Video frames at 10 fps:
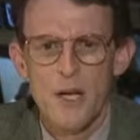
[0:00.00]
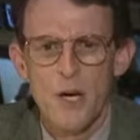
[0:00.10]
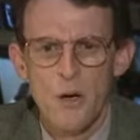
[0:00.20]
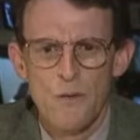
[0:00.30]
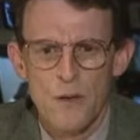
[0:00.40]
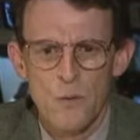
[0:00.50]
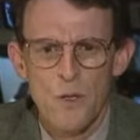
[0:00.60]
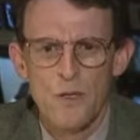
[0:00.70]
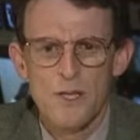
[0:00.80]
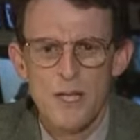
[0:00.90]
over the
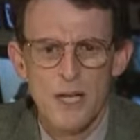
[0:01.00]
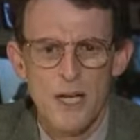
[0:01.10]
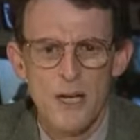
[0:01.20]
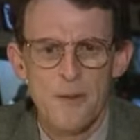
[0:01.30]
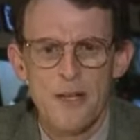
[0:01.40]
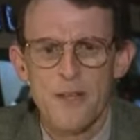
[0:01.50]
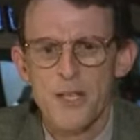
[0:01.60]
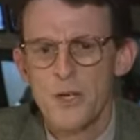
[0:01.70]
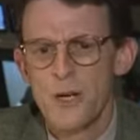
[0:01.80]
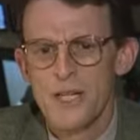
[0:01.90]
world's economy, and the
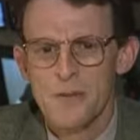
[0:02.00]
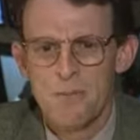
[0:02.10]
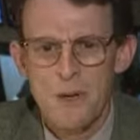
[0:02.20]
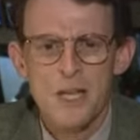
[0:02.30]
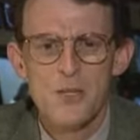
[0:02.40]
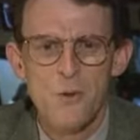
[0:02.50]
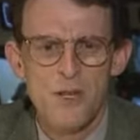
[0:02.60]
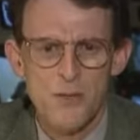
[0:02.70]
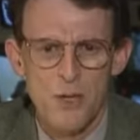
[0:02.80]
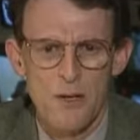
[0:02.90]
U.S. must
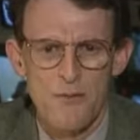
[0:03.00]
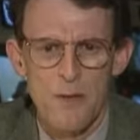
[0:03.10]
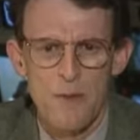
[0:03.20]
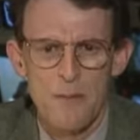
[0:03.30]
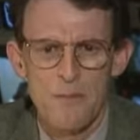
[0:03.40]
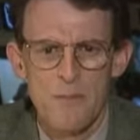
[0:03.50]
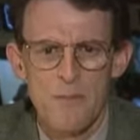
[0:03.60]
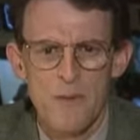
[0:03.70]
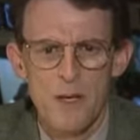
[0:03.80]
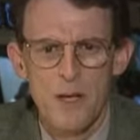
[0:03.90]
withdraw from them.
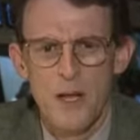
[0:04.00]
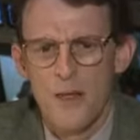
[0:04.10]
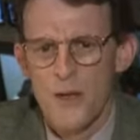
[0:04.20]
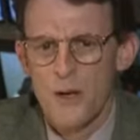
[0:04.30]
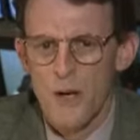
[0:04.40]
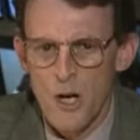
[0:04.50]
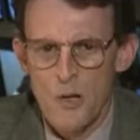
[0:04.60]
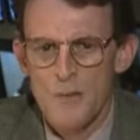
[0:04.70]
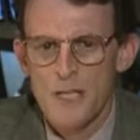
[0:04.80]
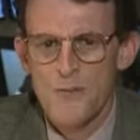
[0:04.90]
Their harmless